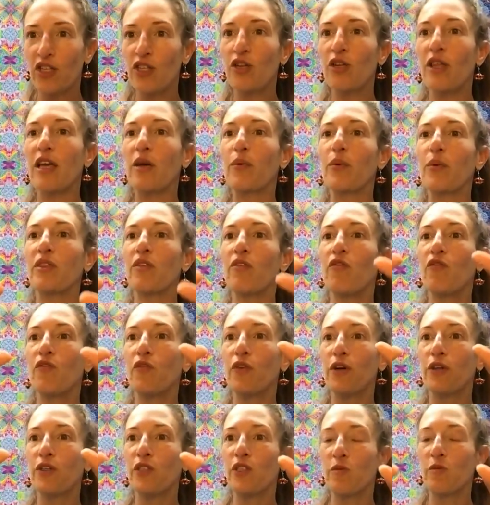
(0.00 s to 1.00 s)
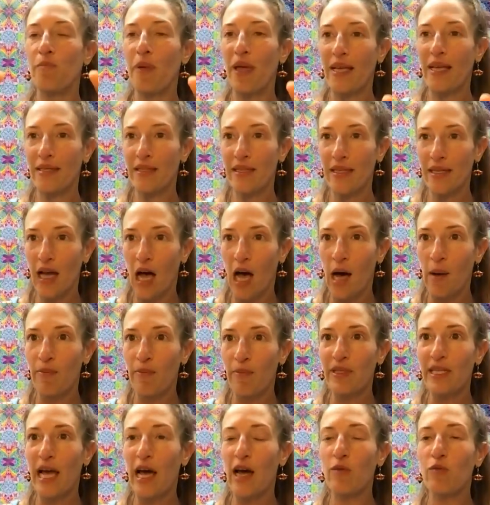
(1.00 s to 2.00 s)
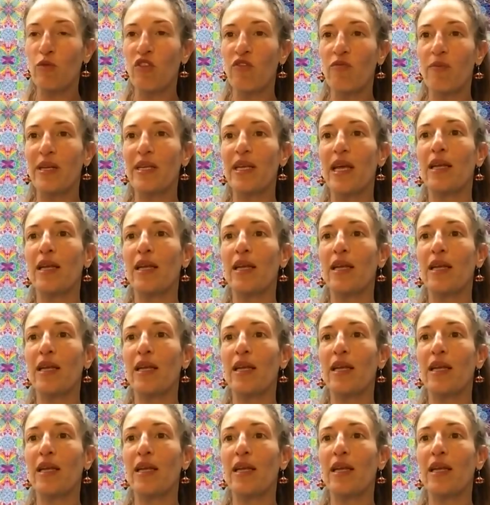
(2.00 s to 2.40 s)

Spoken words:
you know, like with the first basic up-down movement,